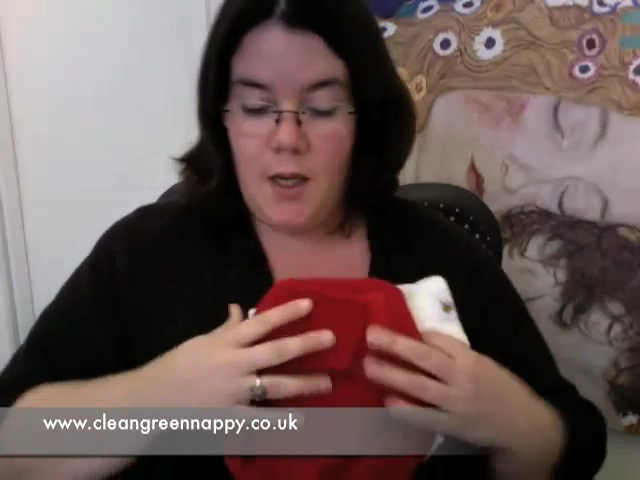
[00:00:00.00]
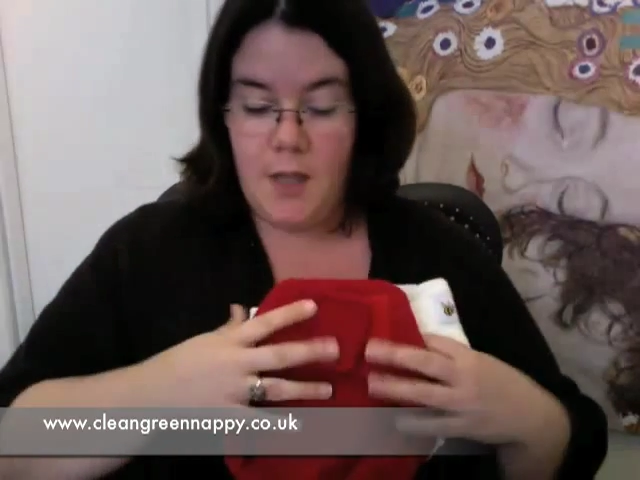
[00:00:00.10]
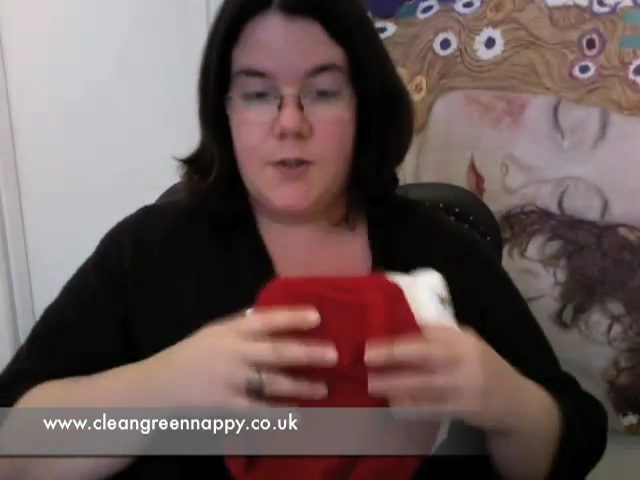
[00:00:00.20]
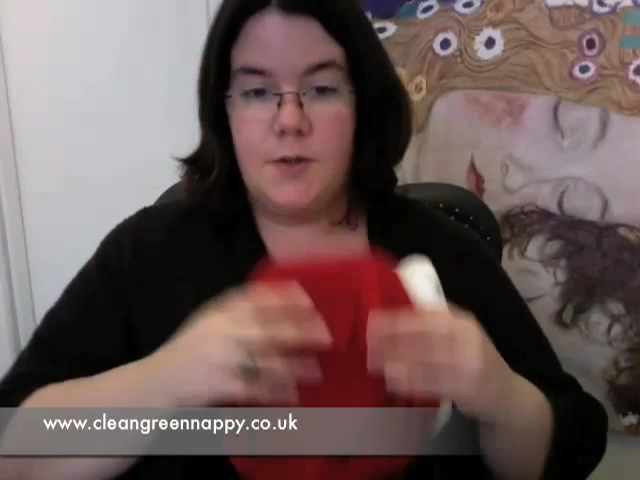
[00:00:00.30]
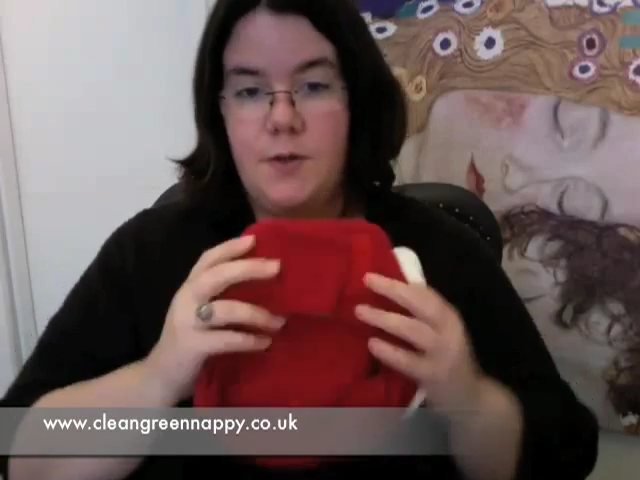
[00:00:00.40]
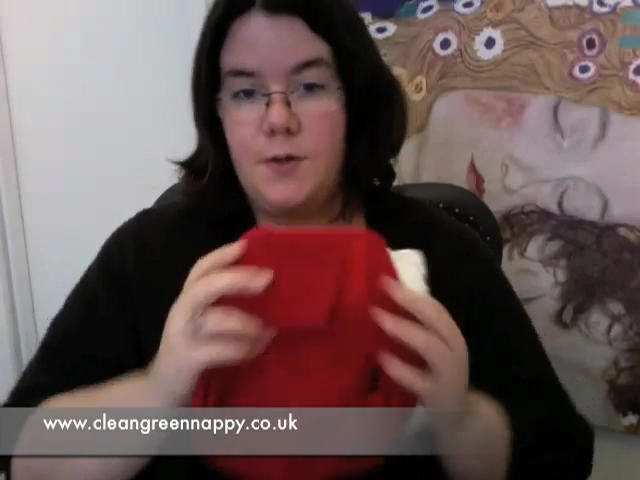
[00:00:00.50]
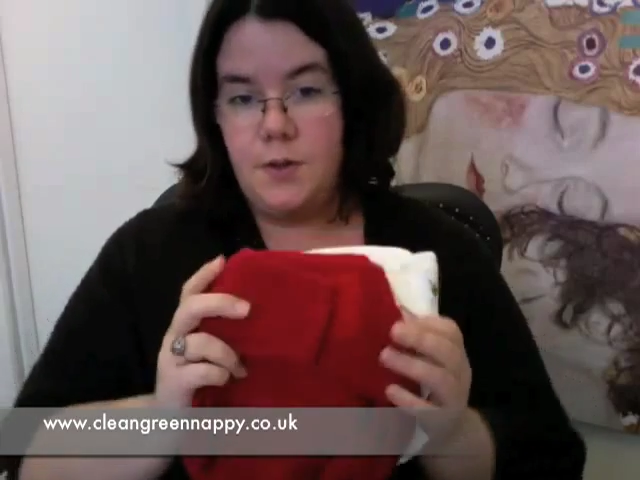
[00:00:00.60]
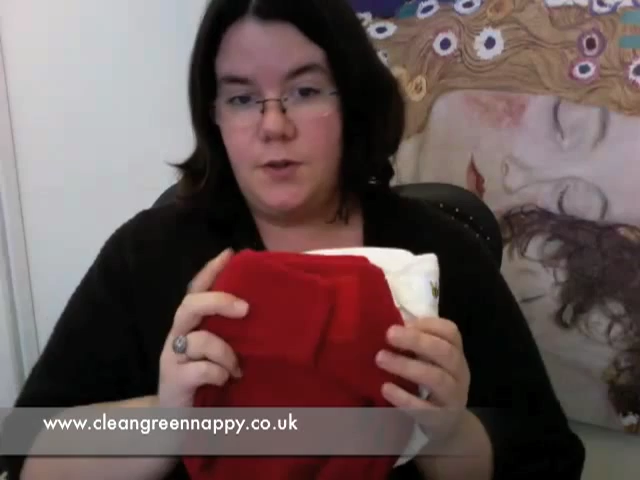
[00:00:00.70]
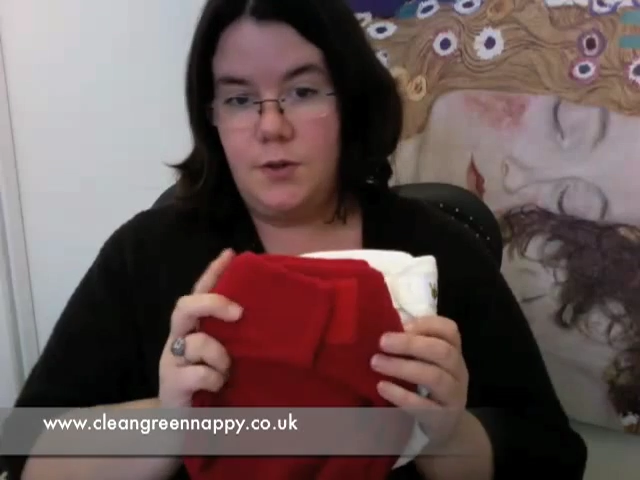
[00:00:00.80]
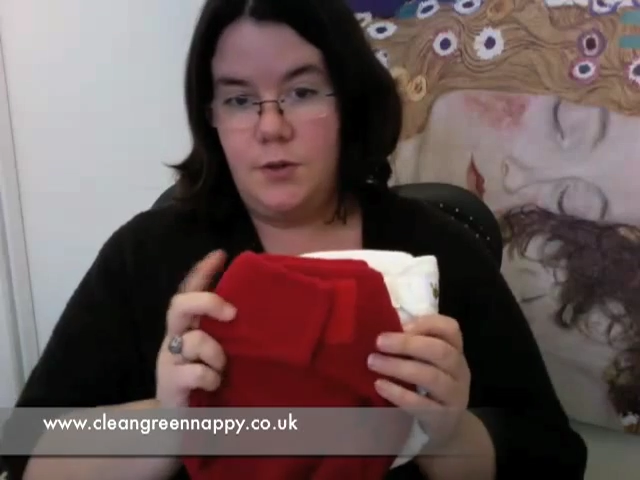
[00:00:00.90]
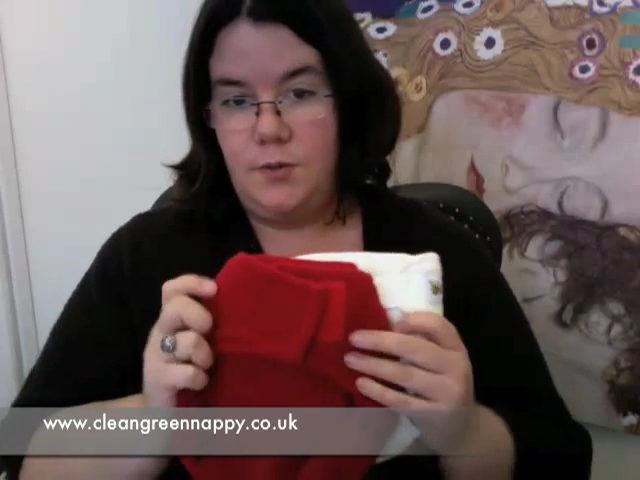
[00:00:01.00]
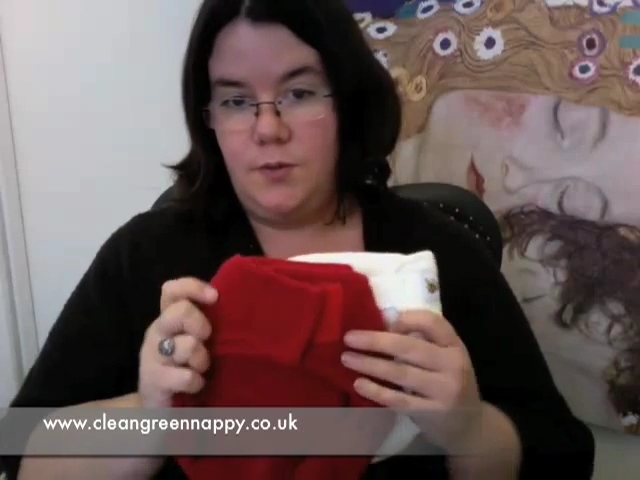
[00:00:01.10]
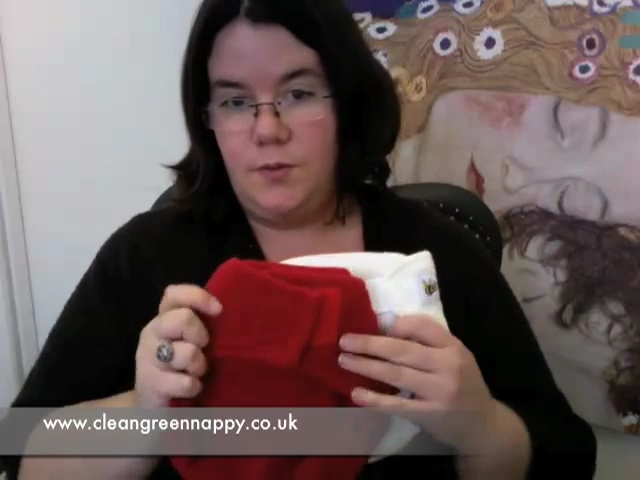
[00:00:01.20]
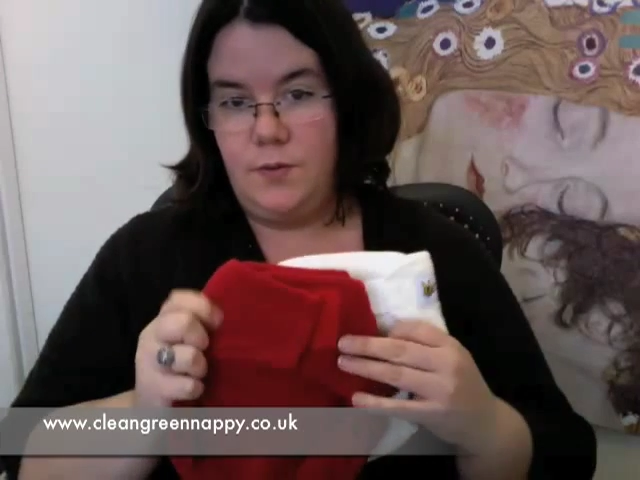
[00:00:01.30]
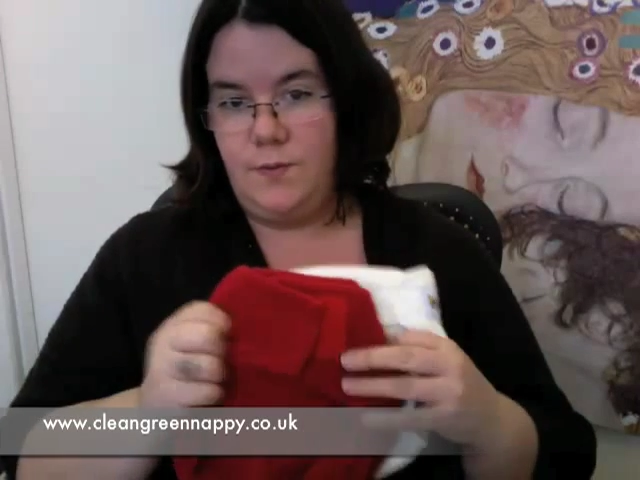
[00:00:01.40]
So those are the two
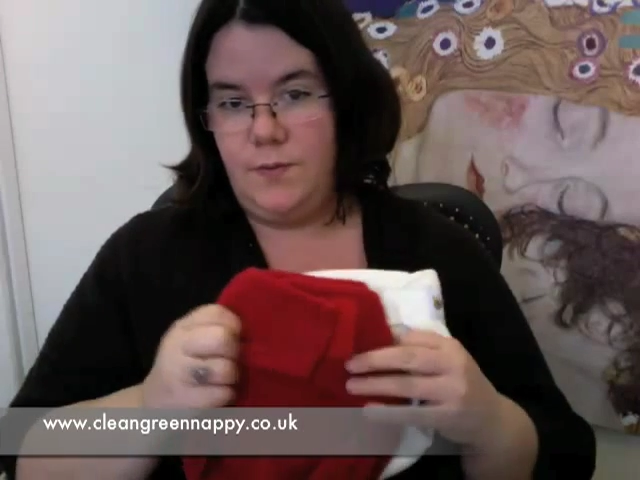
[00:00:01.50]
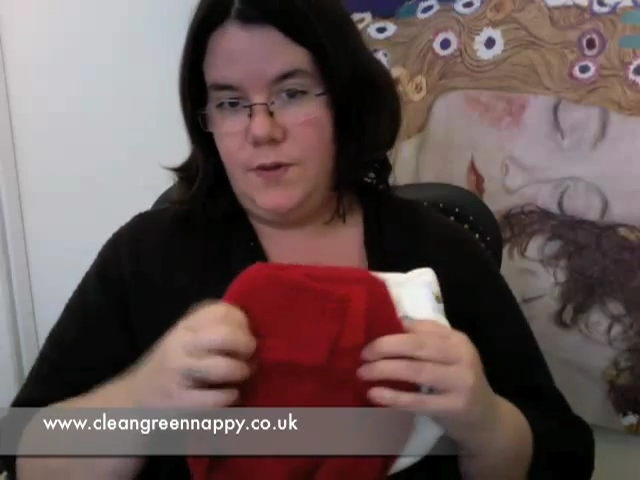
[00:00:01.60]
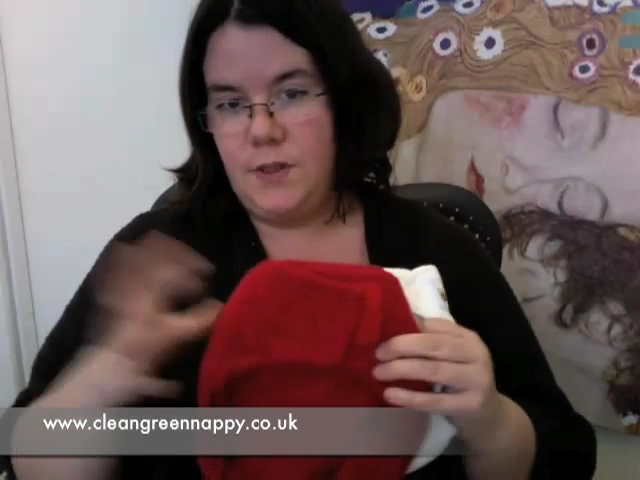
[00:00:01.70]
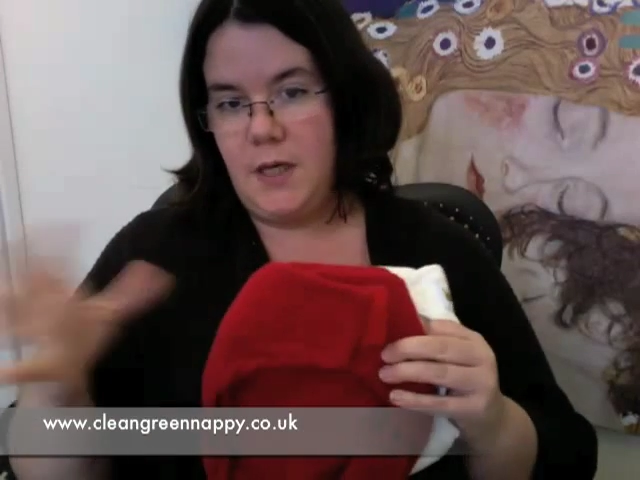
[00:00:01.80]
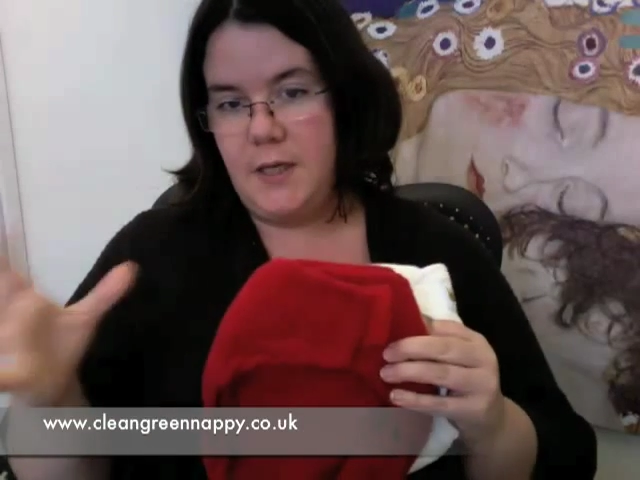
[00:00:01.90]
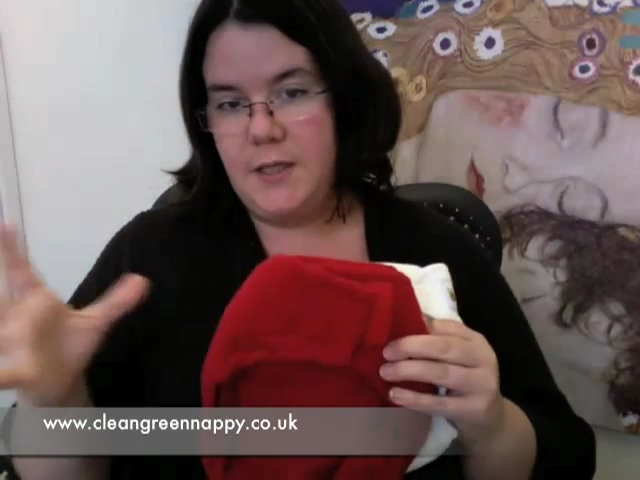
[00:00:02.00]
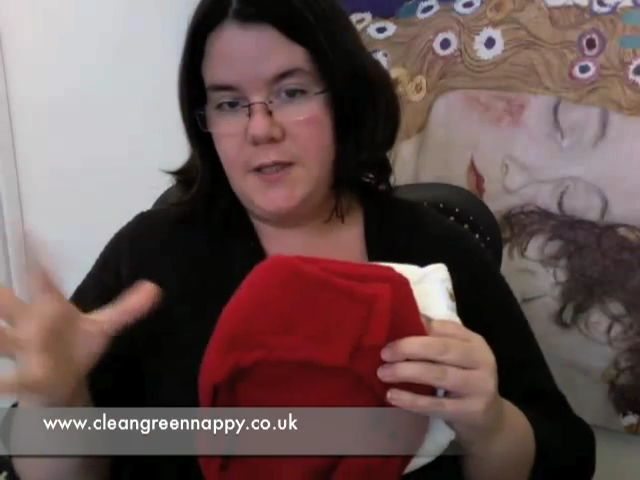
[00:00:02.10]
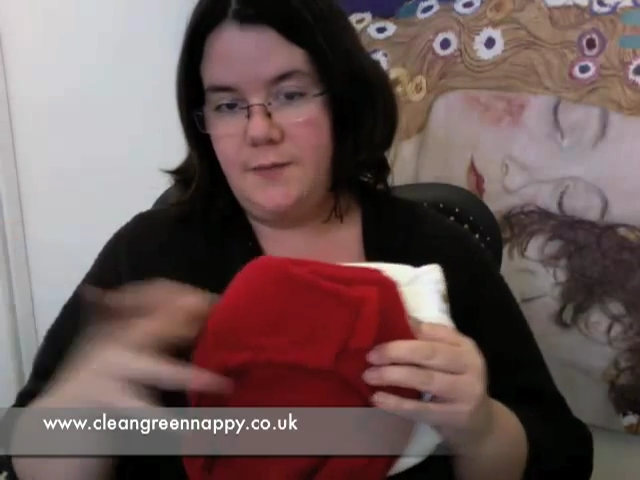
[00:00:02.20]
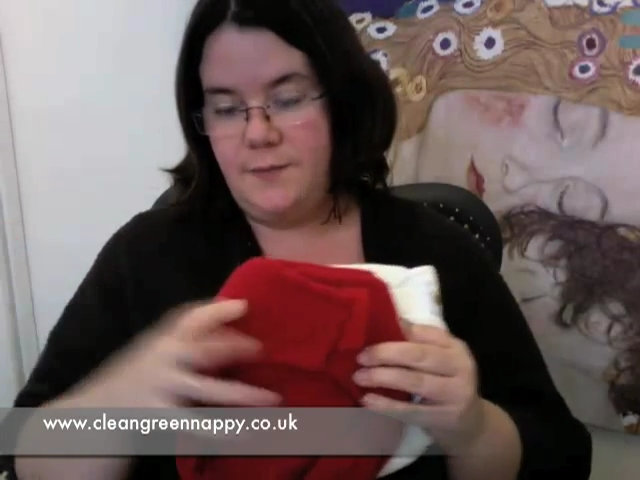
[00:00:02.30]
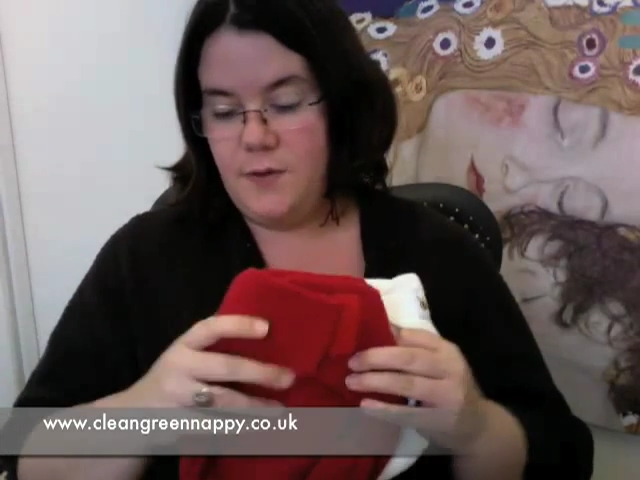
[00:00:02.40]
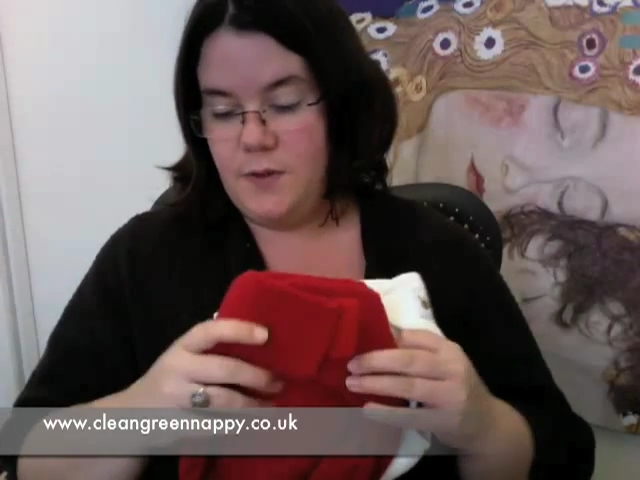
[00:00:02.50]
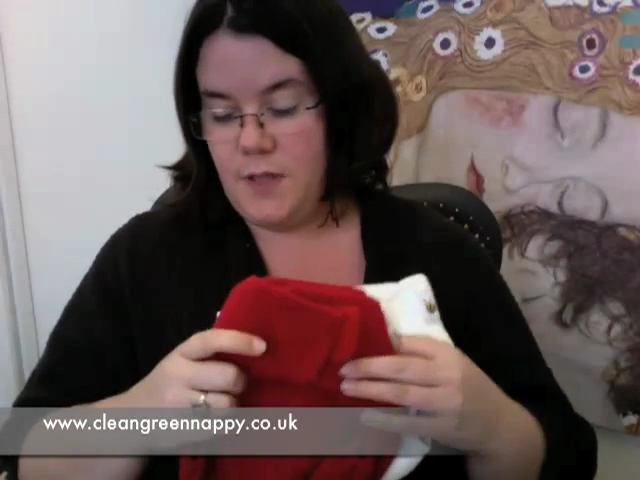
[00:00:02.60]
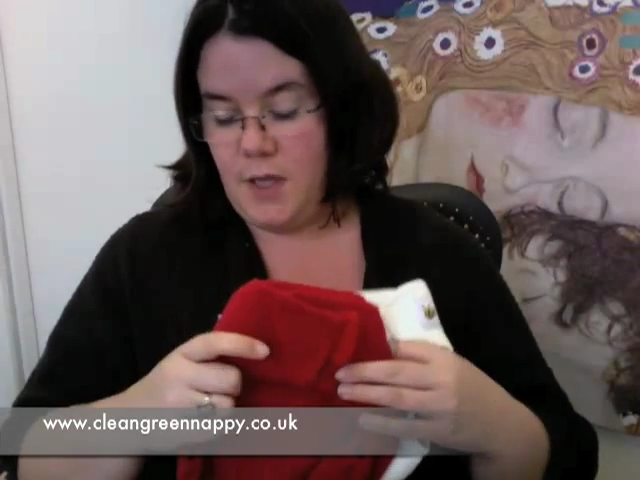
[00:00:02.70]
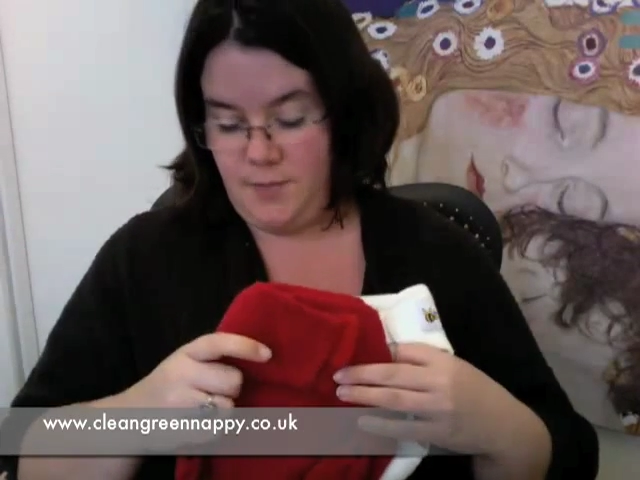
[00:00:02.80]
sort of slightly different